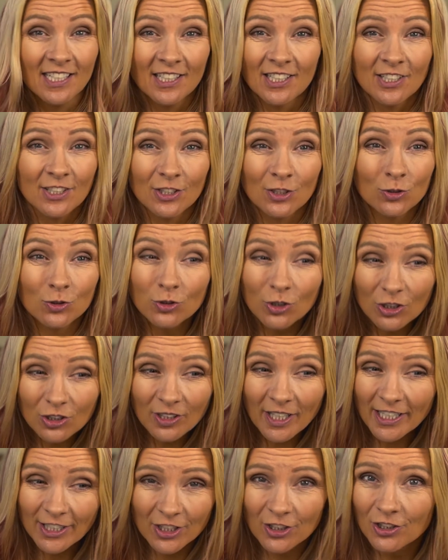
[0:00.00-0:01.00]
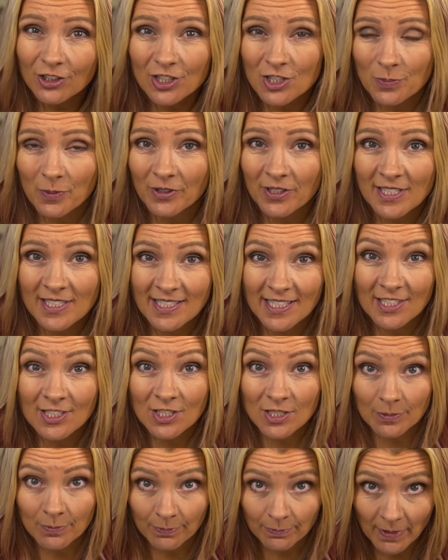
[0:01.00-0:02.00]
you look like you're experiencing
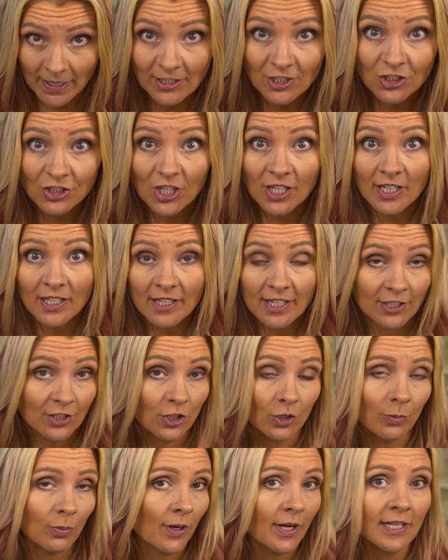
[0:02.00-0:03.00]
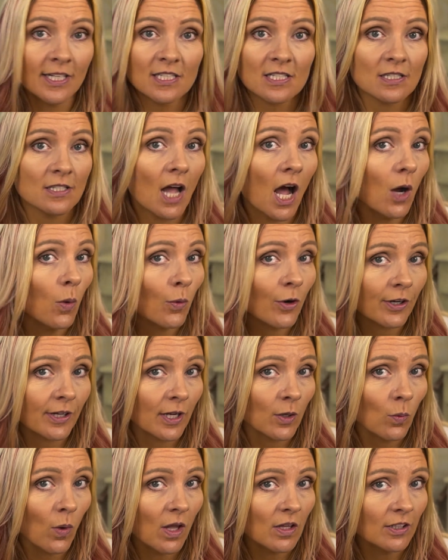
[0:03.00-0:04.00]
dementia and your brain is not working
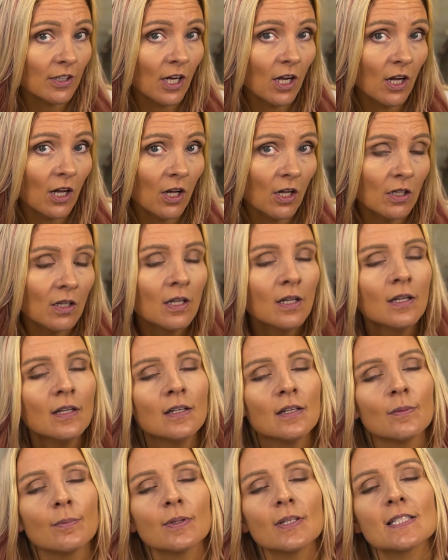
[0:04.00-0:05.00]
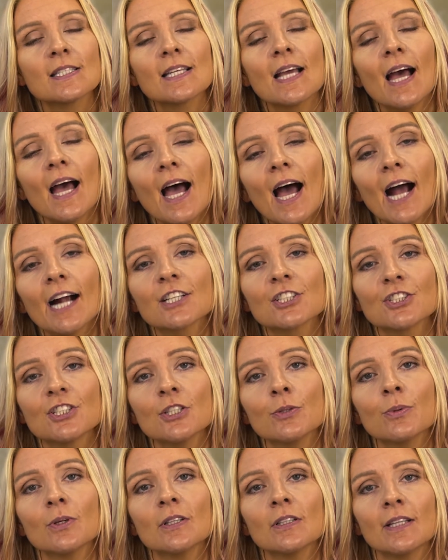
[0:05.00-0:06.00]
well at all, but it's actually
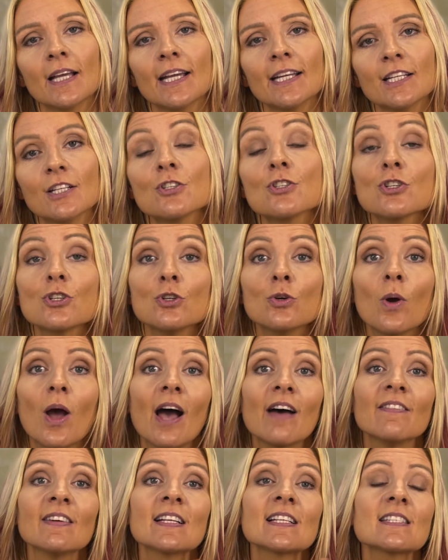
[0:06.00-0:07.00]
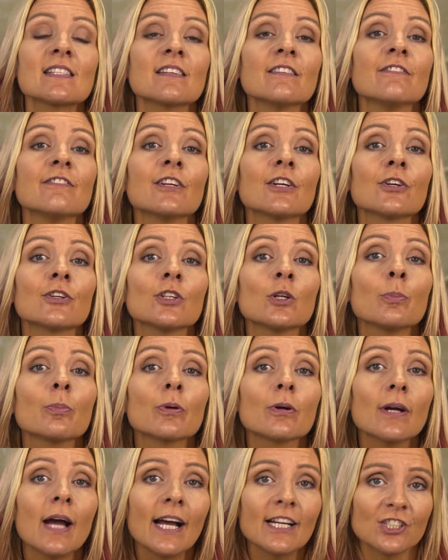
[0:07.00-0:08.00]
related to having severe
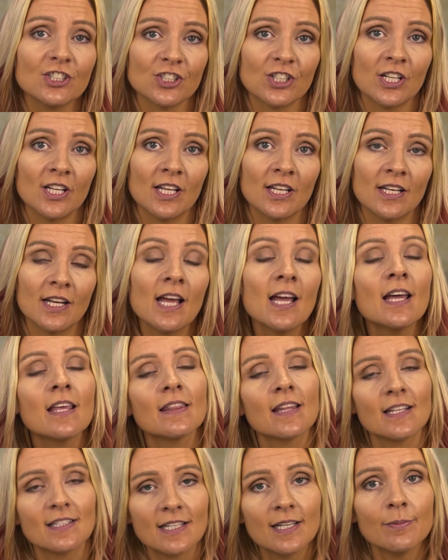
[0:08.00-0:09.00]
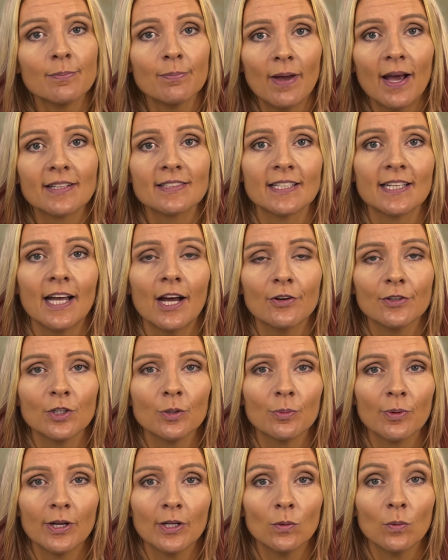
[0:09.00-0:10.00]
depression that's impacting how your
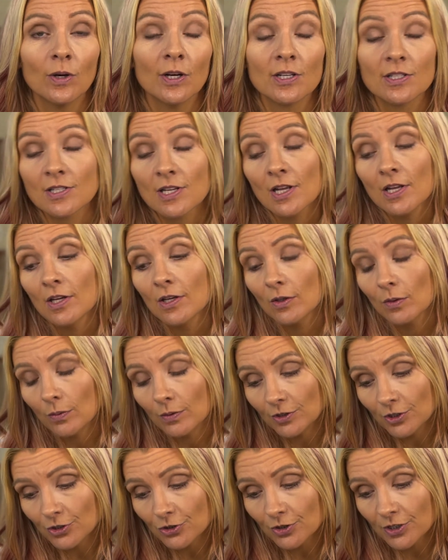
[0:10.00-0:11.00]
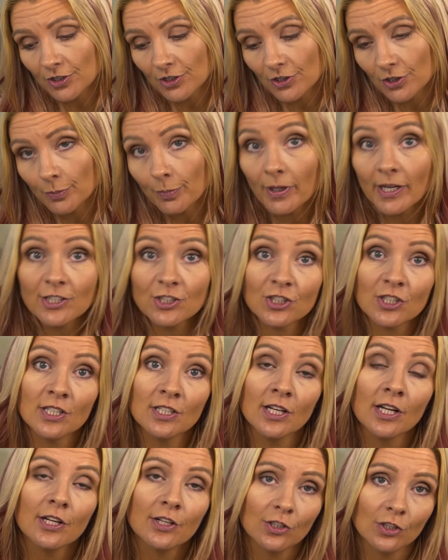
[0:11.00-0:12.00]
brain works. When you treat the depression,
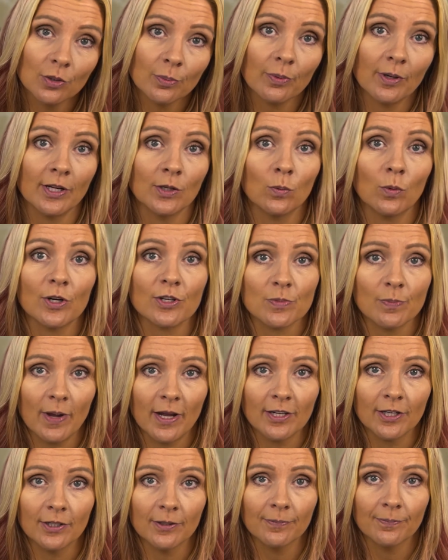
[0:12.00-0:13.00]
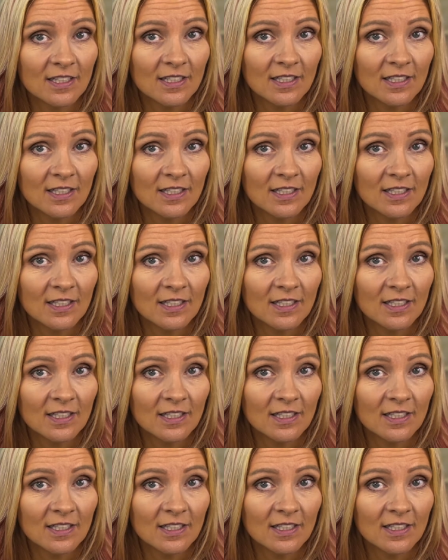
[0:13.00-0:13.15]
your brain works better.